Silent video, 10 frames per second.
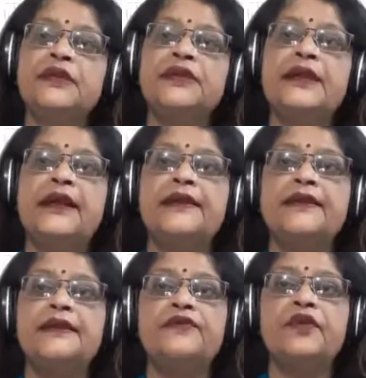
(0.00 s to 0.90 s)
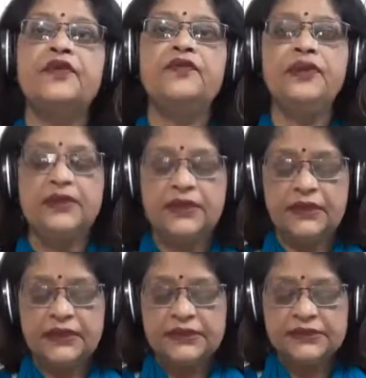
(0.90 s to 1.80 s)
he had a revolver in
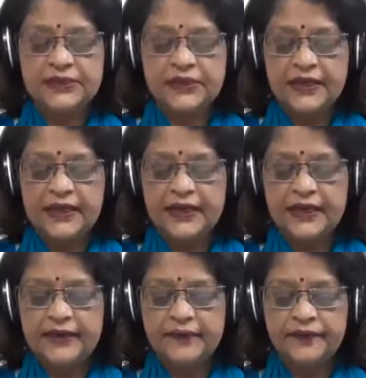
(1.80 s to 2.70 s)
his hand.